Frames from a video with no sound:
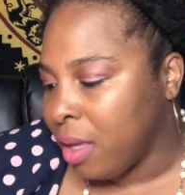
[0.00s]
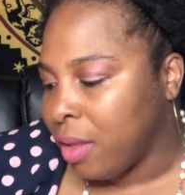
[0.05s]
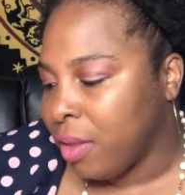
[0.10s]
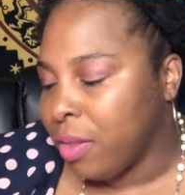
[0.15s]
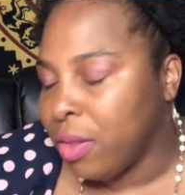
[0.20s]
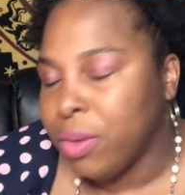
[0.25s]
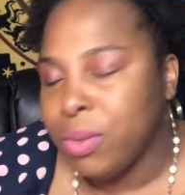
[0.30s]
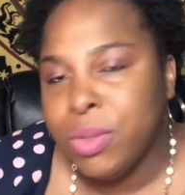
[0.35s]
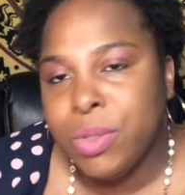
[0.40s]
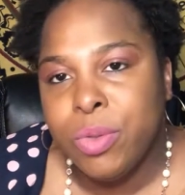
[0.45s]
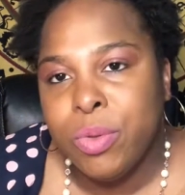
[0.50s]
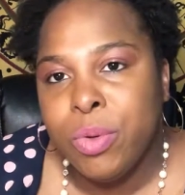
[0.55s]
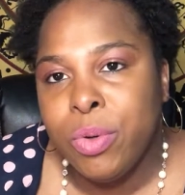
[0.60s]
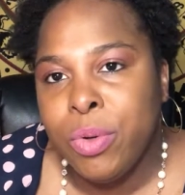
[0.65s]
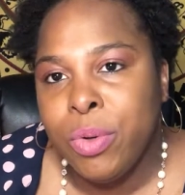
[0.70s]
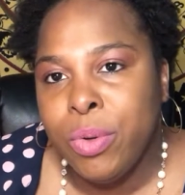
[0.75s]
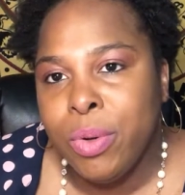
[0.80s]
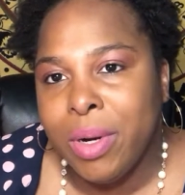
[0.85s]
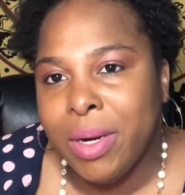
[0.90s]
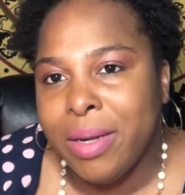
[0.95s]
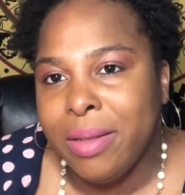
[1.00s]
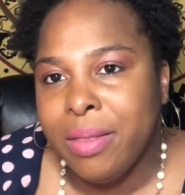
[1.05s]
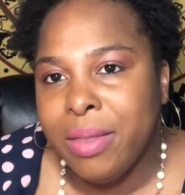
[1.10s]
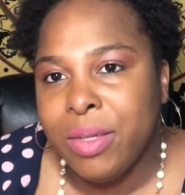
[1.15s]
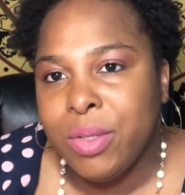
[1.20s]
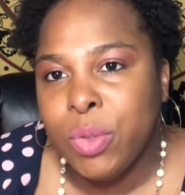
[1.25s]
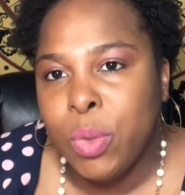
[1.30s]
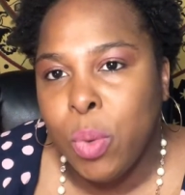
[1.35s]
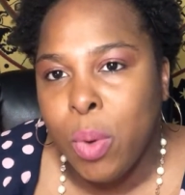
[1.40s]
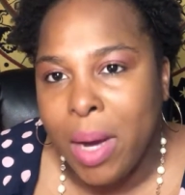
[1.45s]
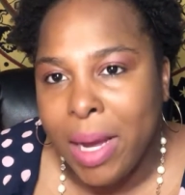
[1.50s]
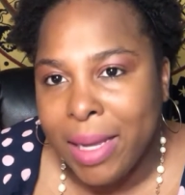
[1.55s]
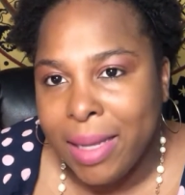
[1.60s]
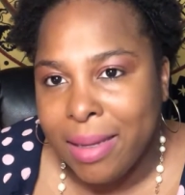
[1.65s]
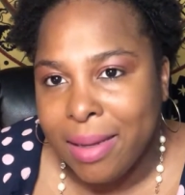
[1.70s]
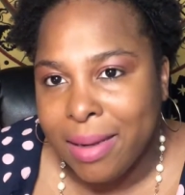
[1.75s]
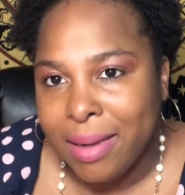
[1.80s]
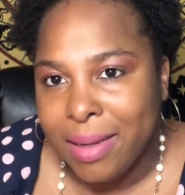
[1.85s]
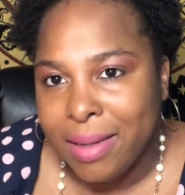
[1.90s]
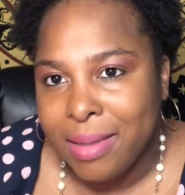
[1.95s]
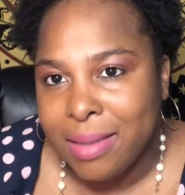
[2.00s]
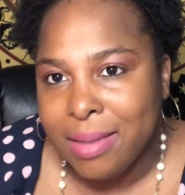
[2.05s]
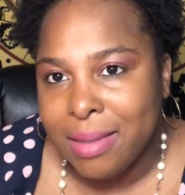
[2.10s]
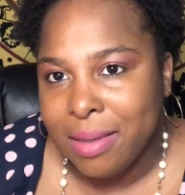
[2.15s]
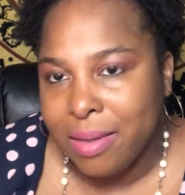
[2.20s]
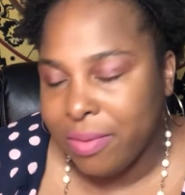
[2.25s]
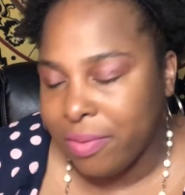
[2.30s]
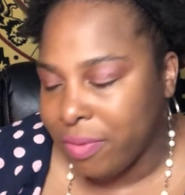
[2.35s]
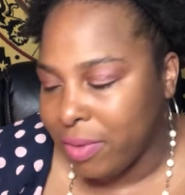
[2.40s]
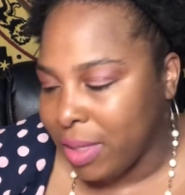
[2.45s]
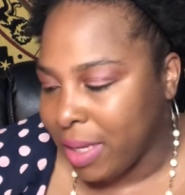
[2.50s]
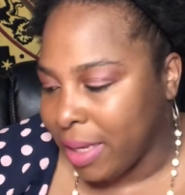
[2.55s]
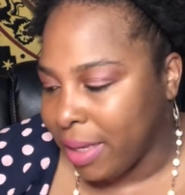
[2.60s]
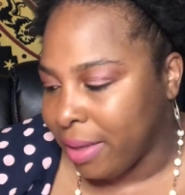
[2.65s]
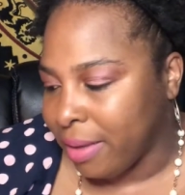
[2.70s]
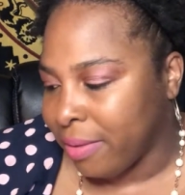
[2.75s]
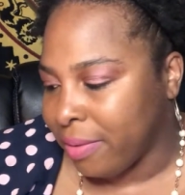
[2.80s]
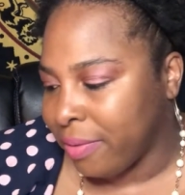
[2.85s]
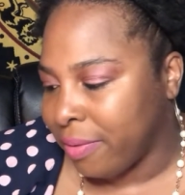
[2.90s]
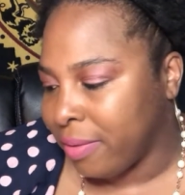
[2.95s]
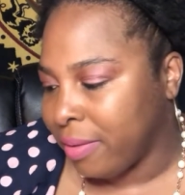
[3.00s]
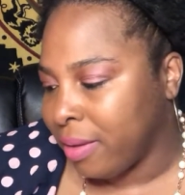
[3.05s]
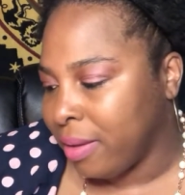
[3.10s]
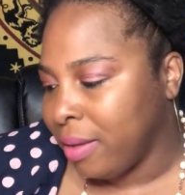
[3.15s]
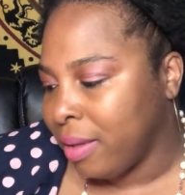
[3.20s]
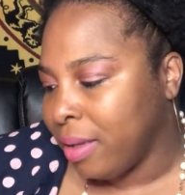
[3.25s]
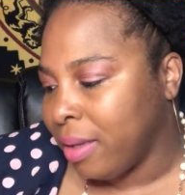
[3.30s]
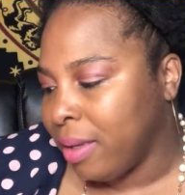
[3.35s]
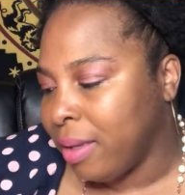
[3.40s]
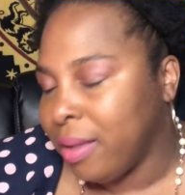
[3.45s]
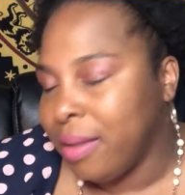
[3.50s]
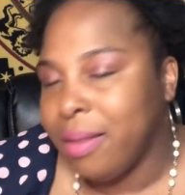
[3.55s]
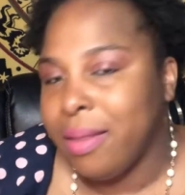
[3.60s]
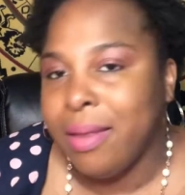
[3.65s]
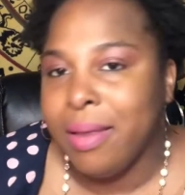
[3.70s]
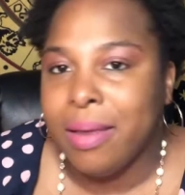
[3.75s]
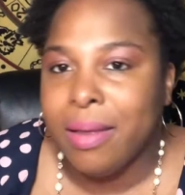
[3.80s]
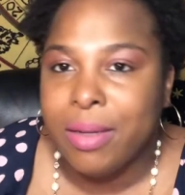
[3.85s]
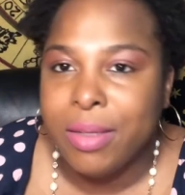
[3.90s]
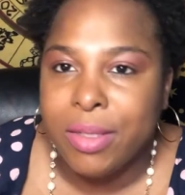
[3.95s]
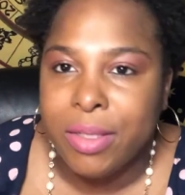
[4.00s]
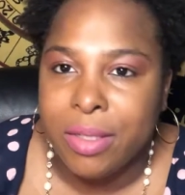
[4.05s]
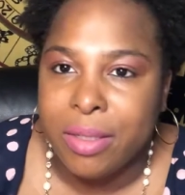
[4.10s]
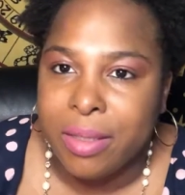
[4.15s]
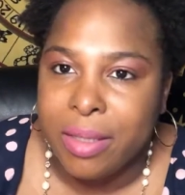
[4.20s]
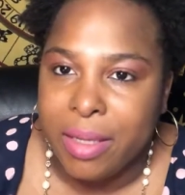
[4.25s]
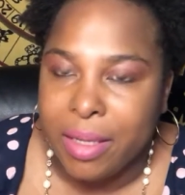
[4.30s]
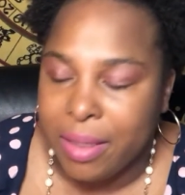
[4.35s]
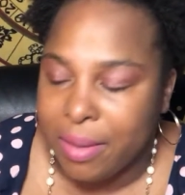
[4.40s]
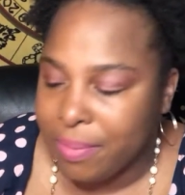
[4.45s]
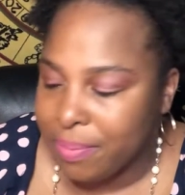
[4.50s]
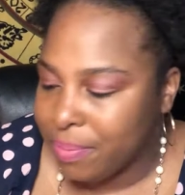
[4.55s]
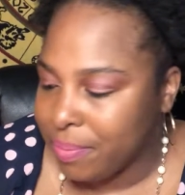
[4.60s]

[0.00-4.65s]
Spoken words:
those who are in the twilight of life, the elderly,